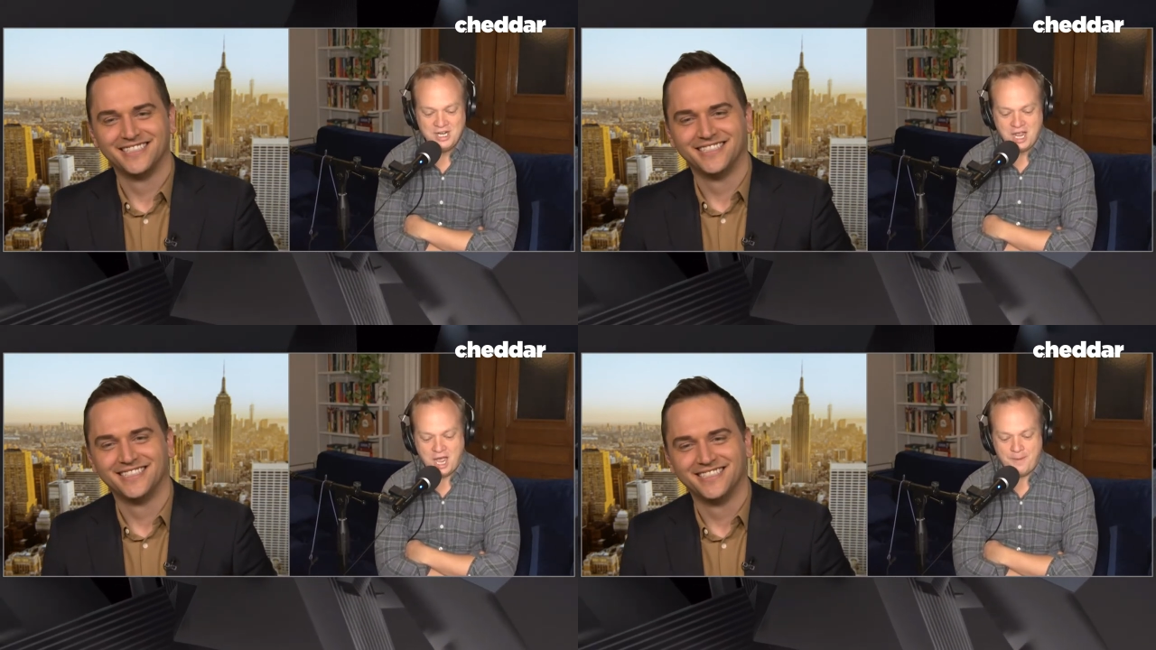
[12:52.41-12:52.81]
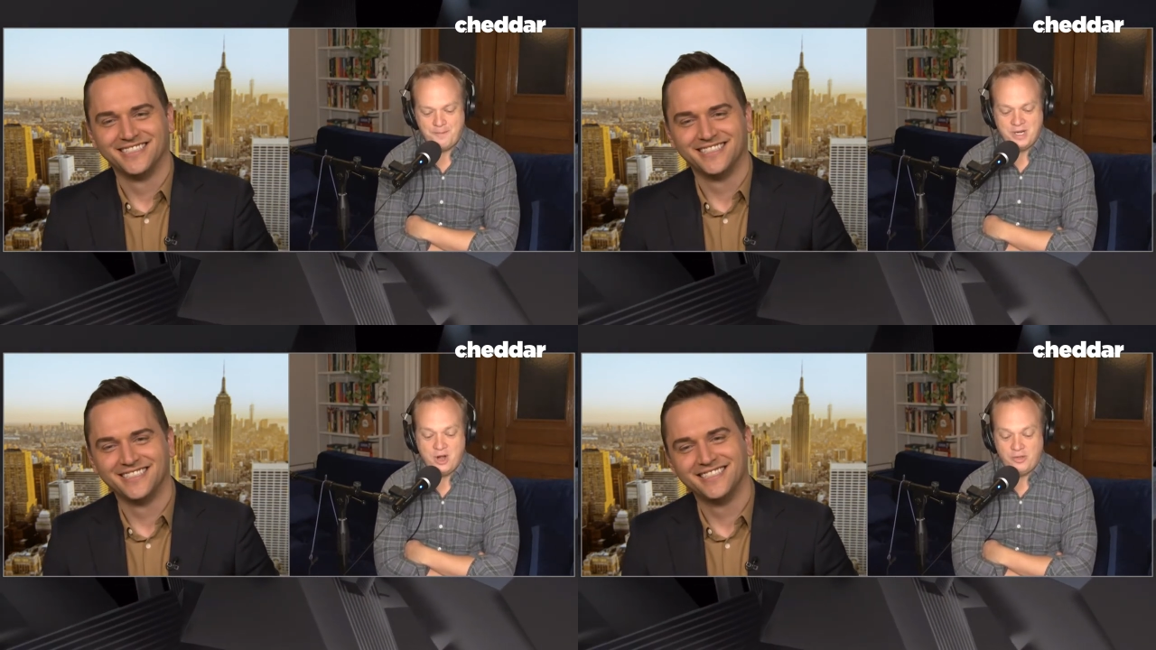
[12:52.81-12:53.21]
Speaker 1: Um,
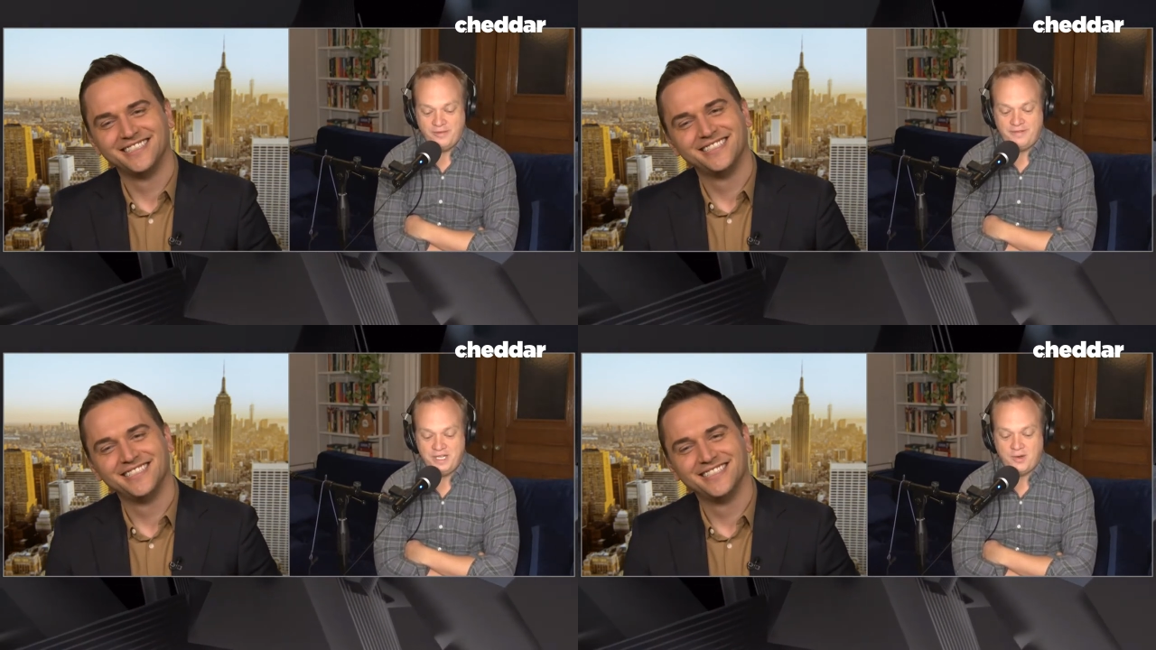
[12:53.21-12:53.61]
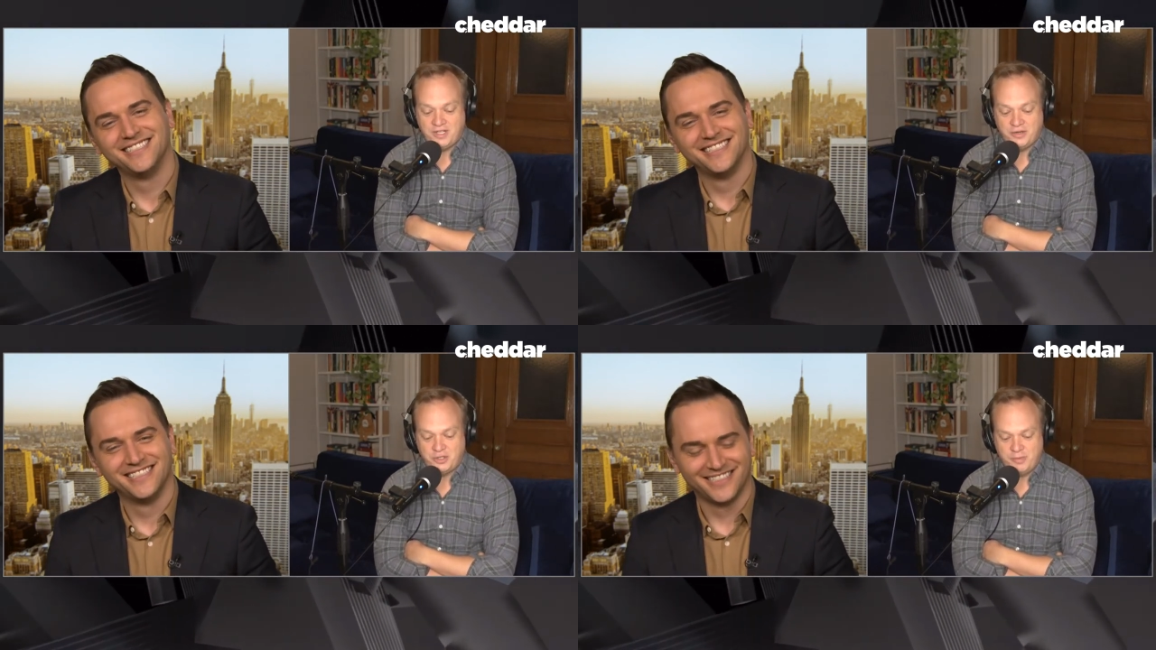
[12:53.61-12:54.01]
but no, the video on
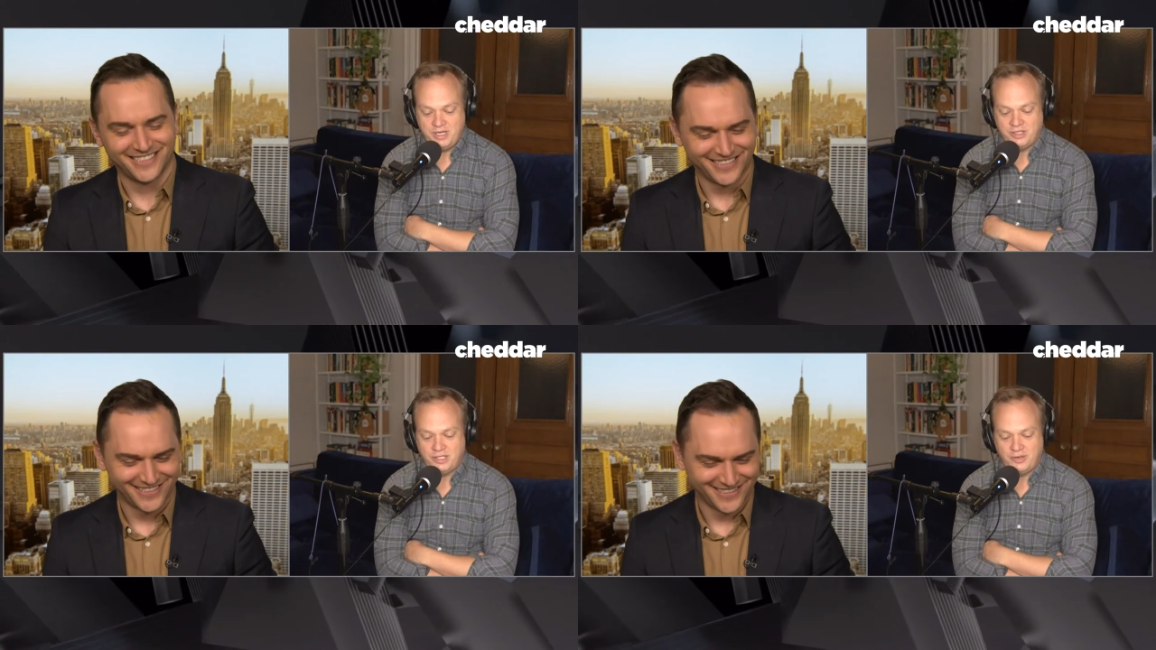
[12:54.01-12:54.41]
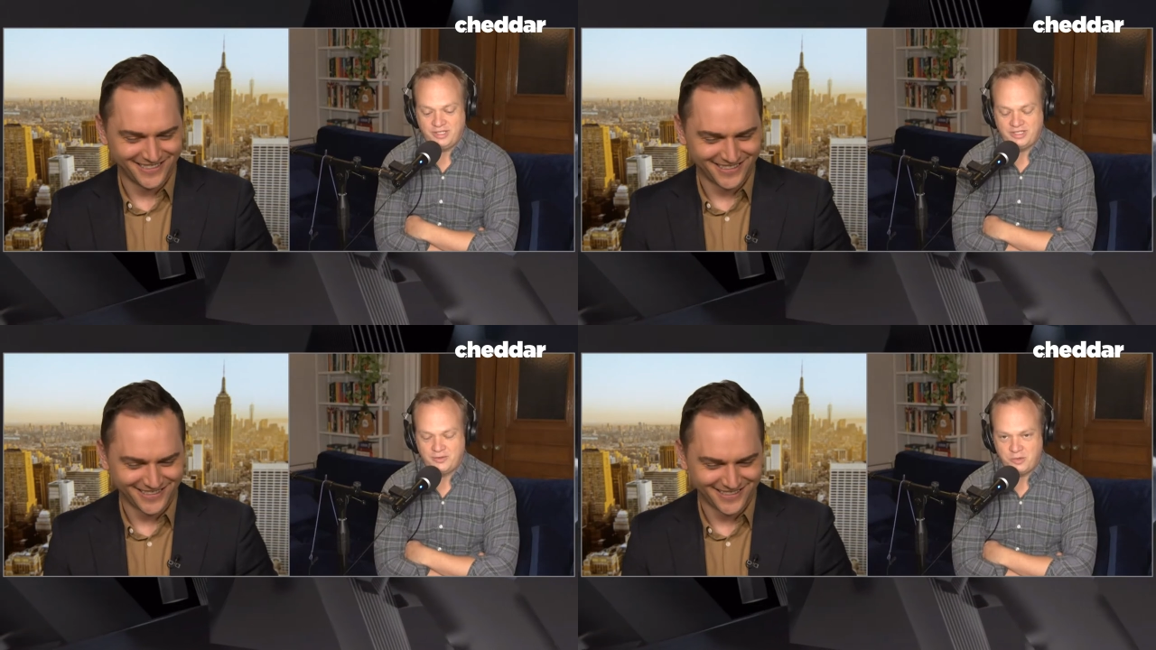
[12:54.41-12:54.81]
social media showing this
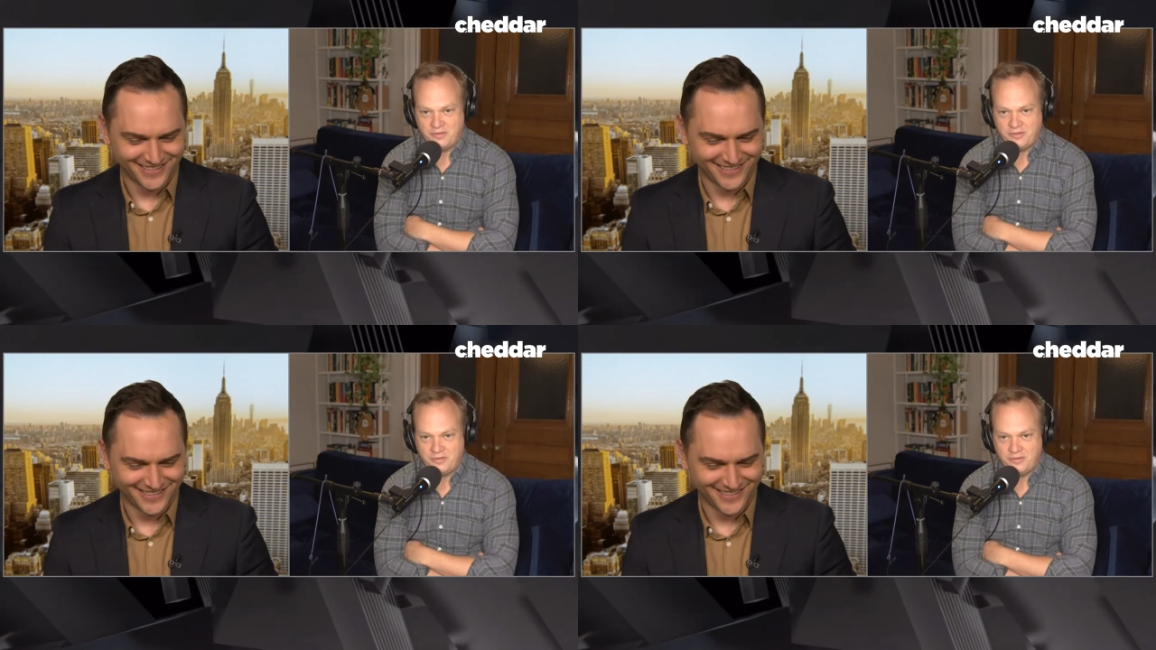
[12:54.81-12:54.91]
sort of